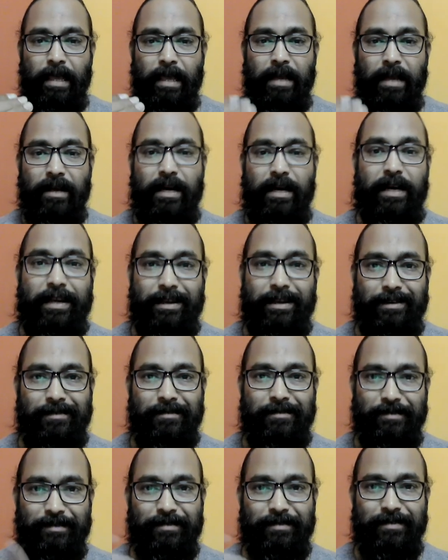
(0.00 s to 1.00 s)
Curry,
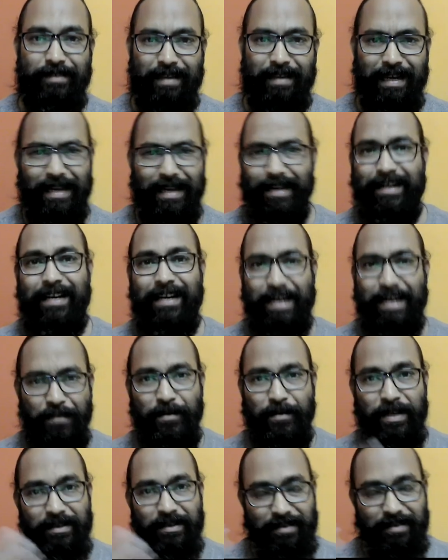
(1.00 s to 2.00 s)
curry
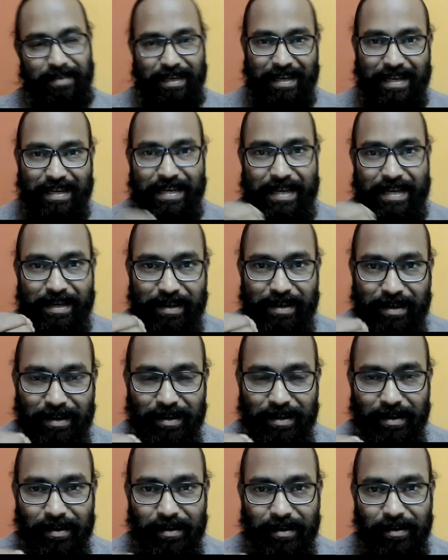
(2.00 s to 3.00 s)
means any
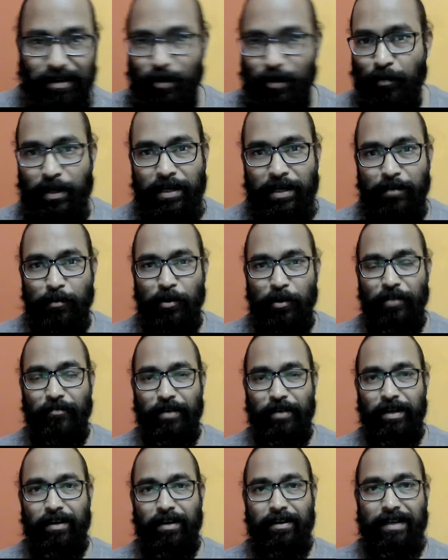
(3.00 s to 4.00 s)
humanly
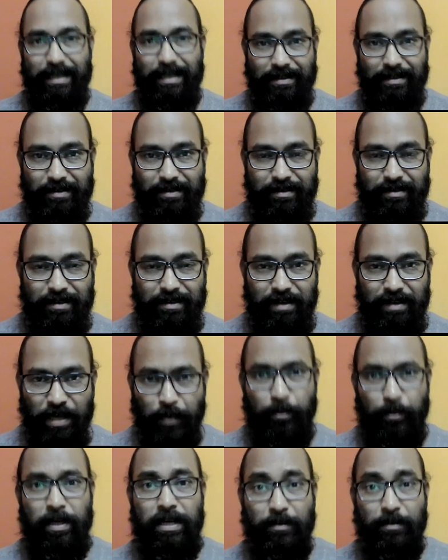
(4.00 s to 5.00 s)
modified taste.
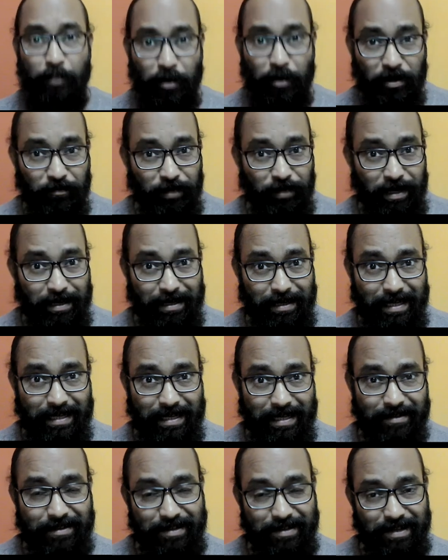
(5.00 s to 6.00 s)
Humanly modified
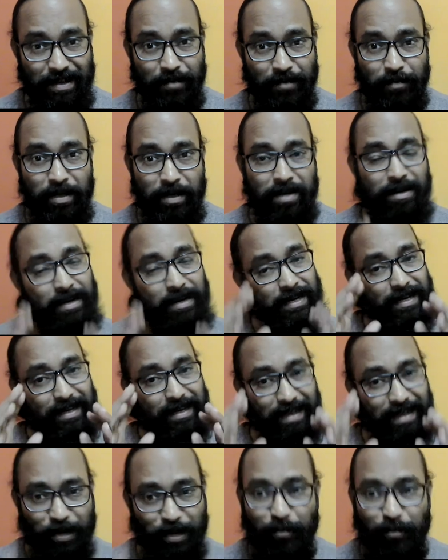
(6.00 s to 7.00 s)
taste, I mean
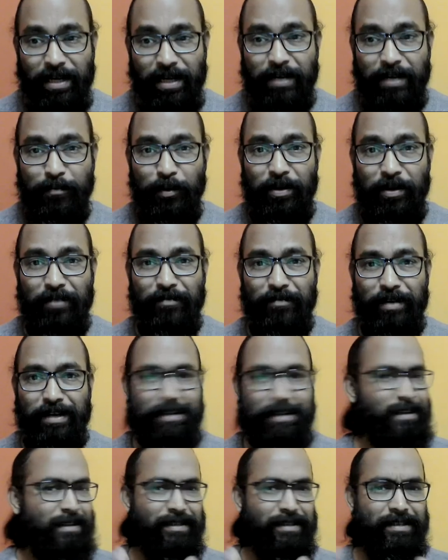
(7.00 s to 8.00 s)
humanly modified
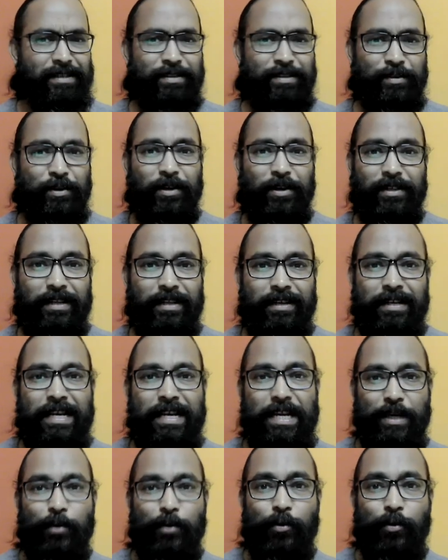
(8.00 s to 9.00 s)
taste. It's not that
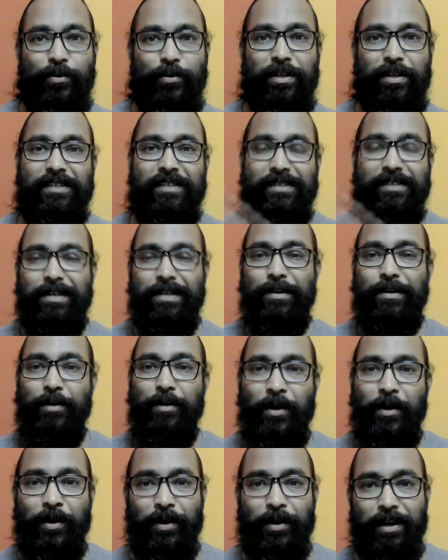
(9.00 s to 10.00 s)
your own kitchen
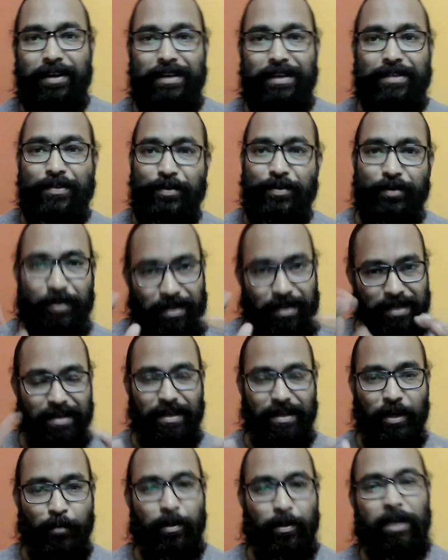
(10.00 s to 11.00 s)
or restaurant.
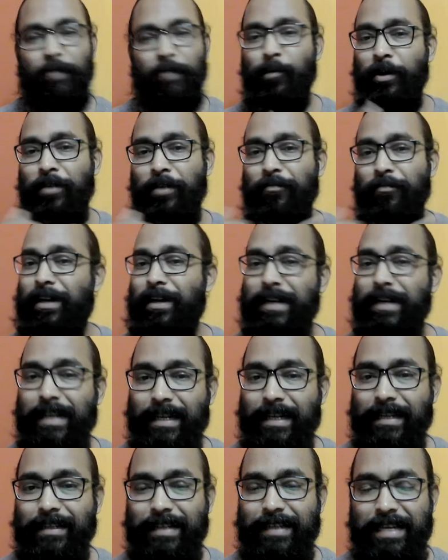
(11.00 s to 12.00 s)
Humanly modified
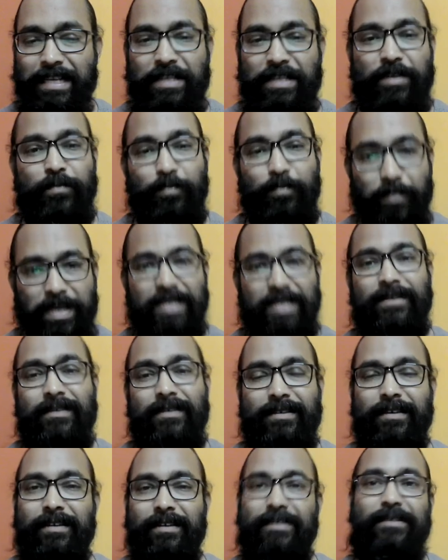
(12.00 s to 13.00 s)
taste
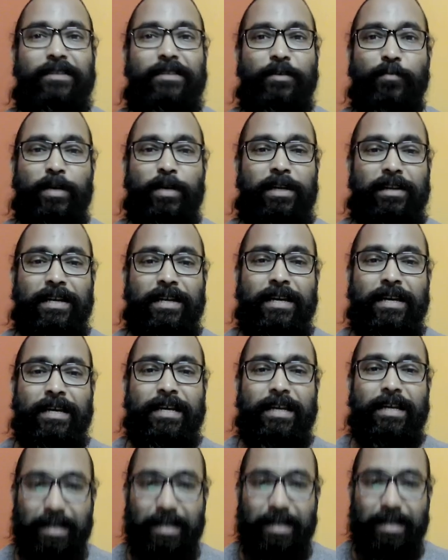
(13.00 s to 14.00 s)
means it is humanly
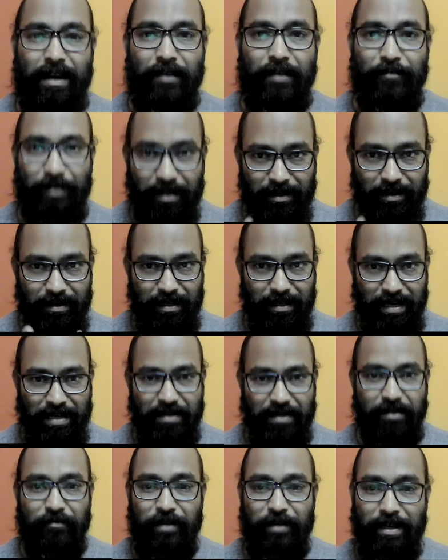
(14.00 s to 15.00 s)
crafted,
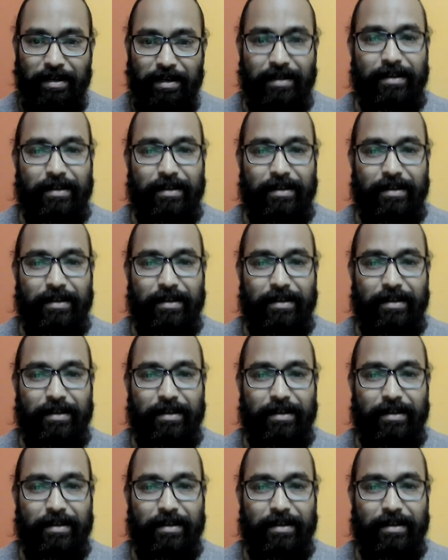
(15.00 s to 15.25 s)
intervened.